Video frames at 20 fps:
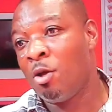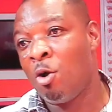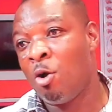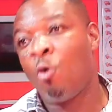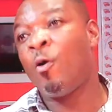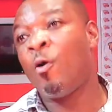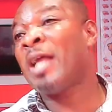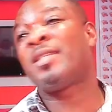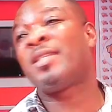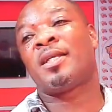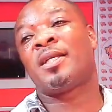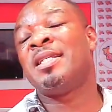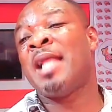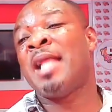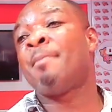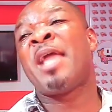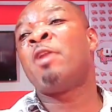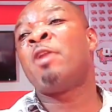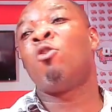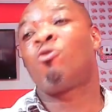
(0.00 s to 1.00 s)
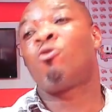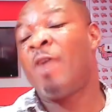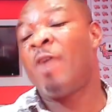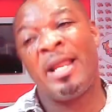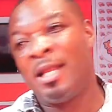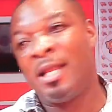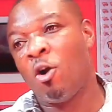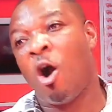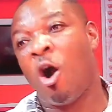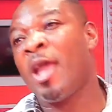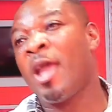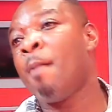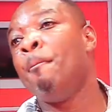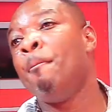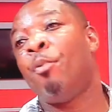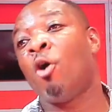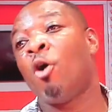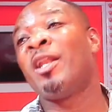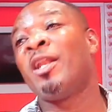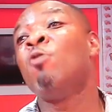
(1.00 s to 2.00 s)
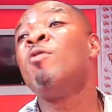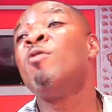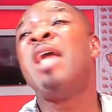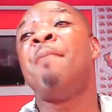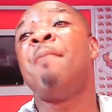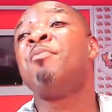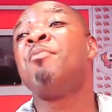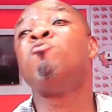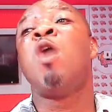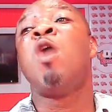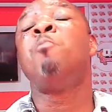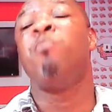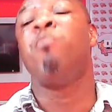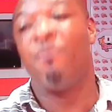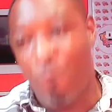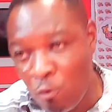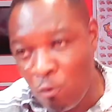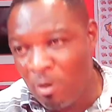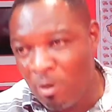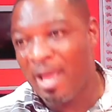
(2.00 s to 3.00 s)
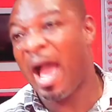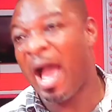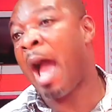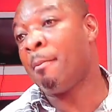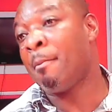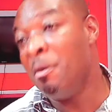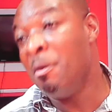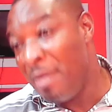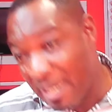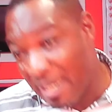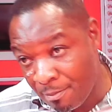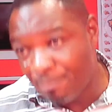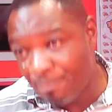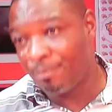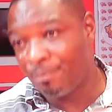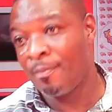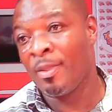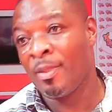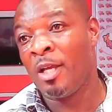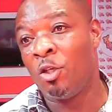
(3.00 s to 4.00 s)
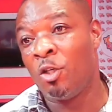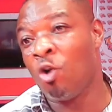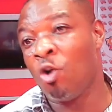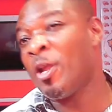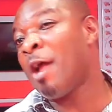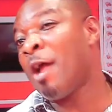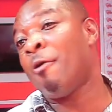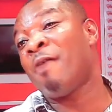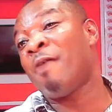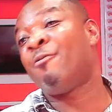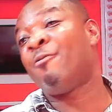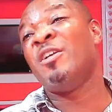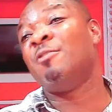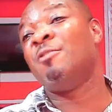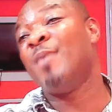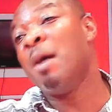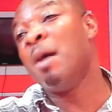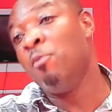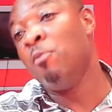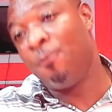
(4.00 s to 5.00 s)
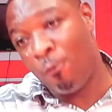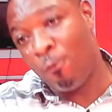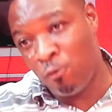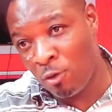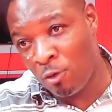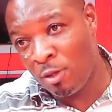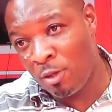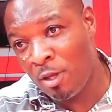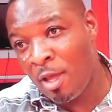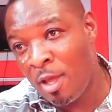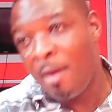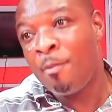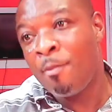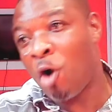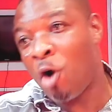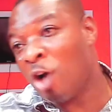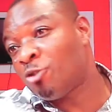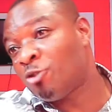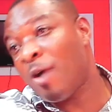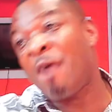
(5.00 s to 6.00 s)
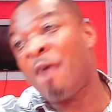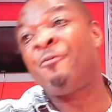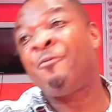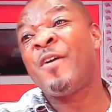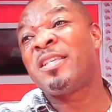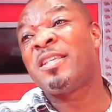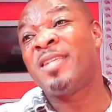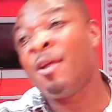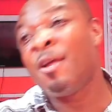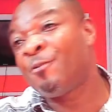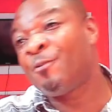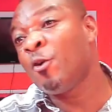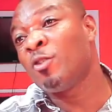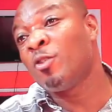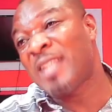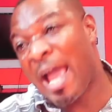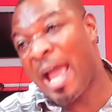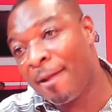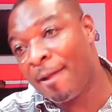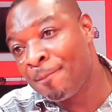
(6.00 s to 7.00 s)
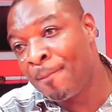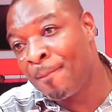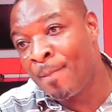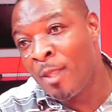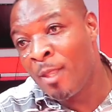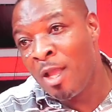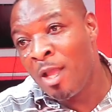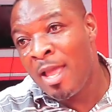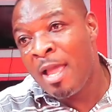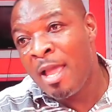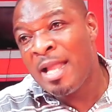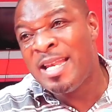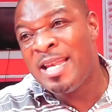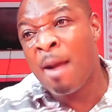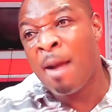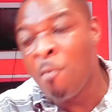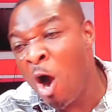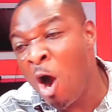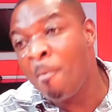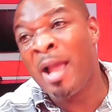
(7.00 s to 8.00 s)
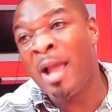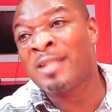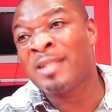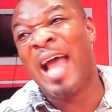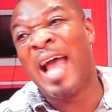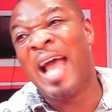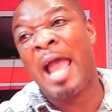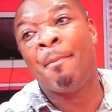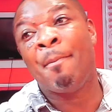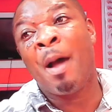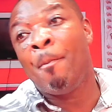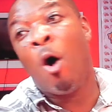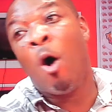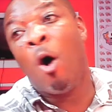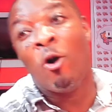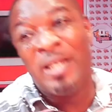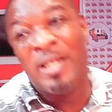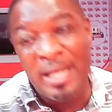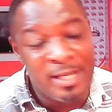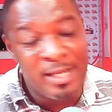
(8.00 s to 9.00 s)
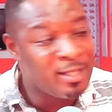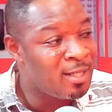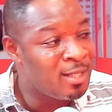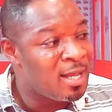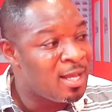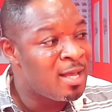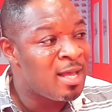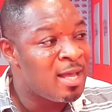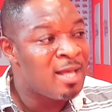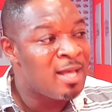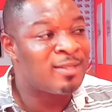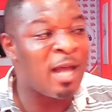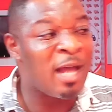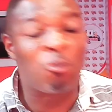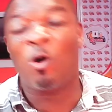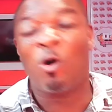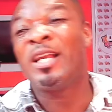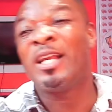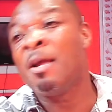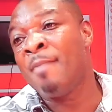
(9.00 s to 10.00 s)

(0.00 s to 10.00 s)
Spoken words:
which nyame no kweni ohempo ne hu ye bi mu abufu a me minim no ye reference bi abufu because reference ni feel say the moment I be body say kodi